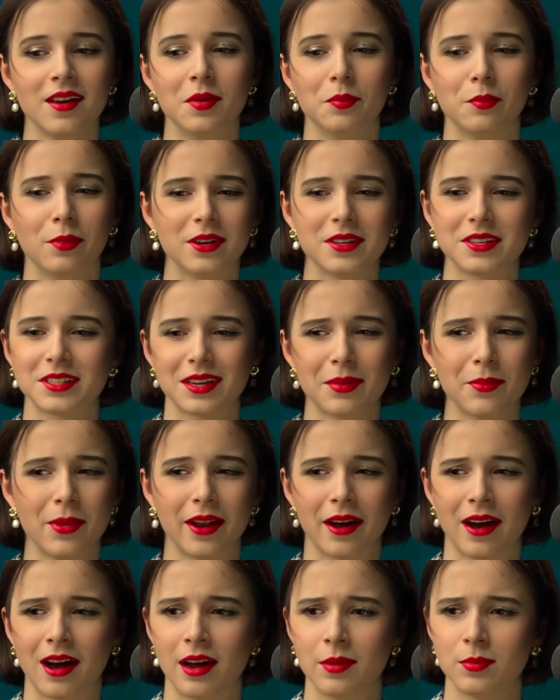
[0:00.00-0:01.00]
but
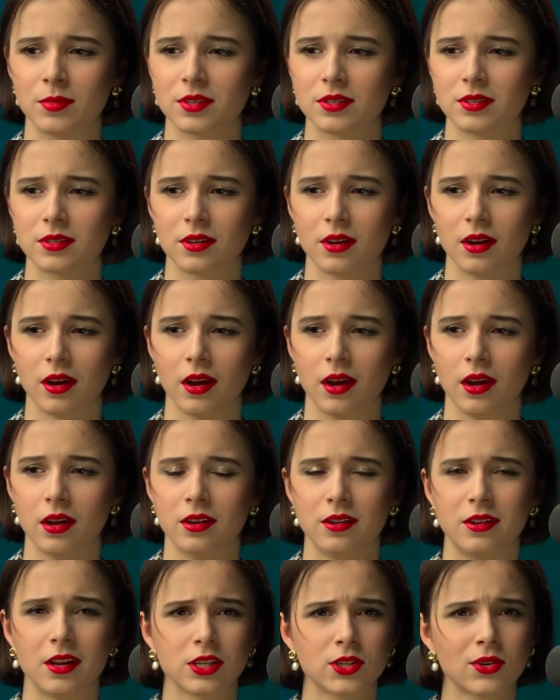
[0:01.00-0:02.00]
sometimes
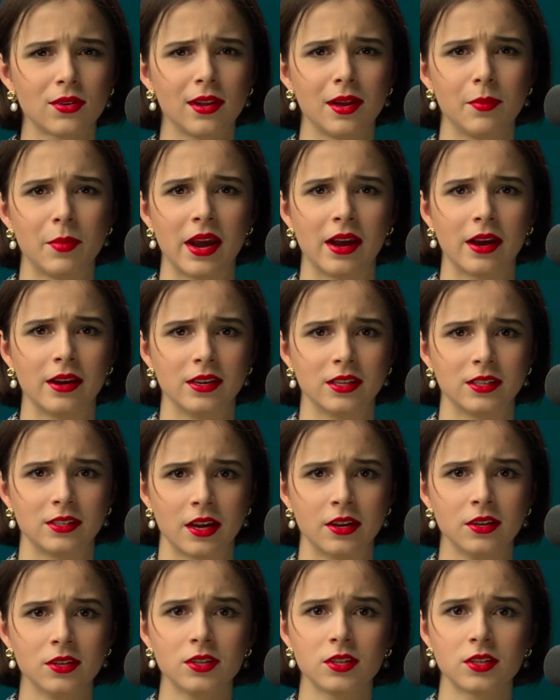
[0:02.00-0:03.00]
it doesn't really make any
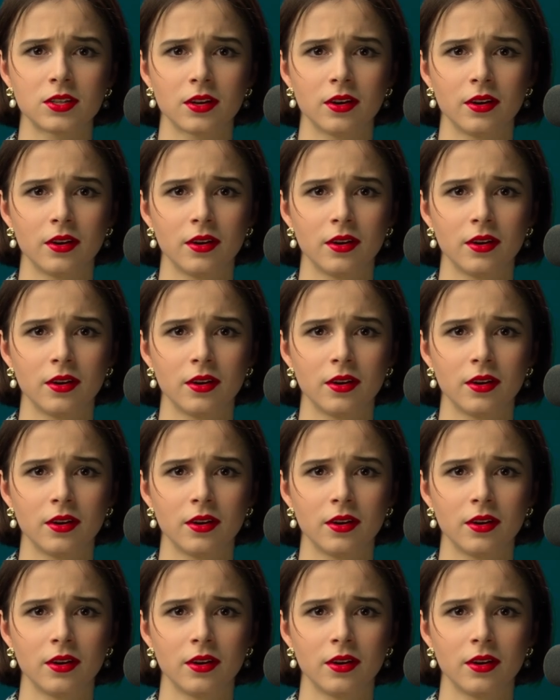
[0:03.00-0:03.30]
sense.